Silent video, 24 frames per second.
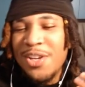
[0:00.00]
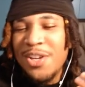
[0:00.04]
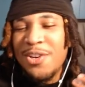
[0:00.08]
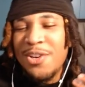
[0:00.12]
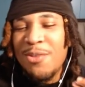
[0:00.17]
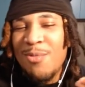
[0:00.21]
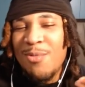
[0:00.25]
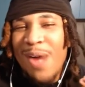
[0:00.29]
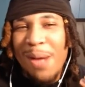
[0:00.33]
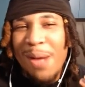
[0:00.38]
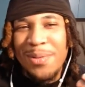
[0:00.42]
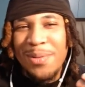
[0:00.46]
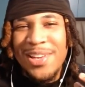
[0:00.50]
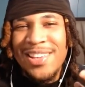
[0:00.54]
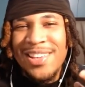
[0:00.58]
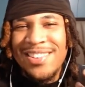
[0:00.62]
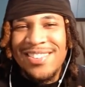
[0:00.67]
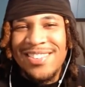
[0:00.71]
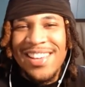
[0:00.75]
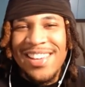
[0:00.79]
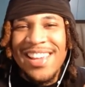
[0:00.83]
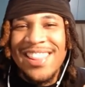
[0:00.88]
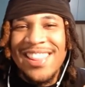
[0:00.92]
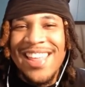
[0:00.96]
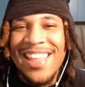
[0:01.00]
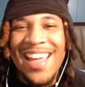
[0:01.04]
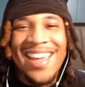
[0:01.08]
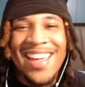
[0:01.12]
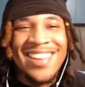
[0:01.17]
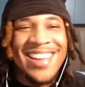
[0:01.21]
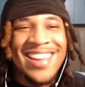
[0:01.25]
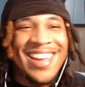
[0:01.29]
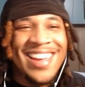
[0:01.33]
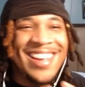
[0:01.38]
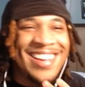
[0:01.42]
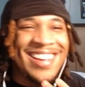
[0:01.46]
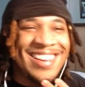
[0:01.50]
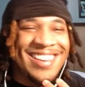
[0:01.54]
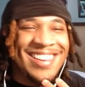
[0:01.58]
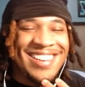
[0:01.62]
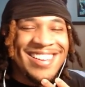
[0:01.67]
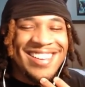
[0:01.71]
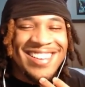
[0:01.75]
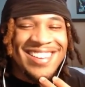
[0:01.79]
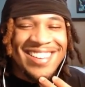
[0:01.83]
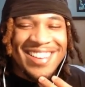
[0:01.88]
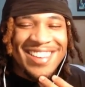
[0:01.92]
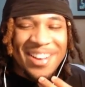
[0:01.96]
to know, why would he say that? Like,
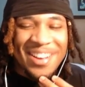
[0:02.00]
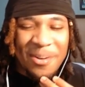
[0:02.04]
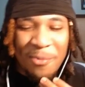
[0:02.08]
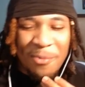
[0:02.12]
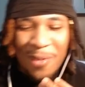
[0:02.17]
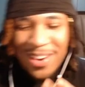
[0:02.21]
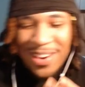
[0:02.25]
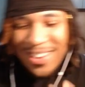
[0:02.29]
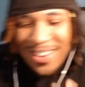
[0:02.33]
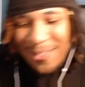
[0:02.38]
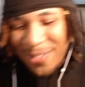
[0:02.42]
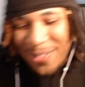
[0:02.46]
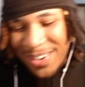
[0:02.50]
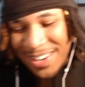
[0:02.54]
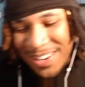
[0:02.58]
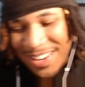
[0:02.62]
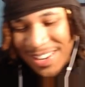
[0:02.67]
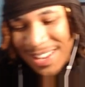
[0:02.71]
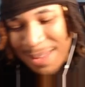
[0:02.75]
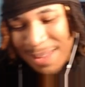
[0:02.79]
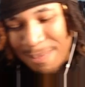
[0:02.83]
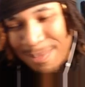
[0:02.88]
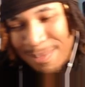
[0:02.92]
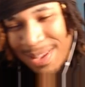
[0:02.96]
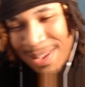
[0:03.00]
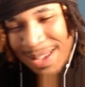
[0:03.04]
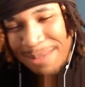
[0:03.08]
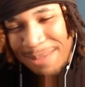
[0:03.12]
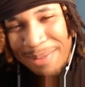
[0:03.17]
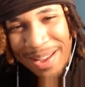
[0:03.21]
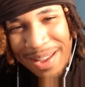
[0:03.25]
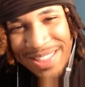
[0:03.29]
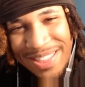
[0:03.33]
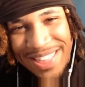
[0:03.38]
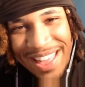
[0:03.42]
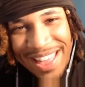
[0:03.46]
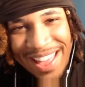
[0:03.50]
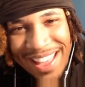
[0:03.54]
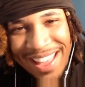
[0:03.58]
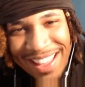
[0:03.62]
what did he mean by that?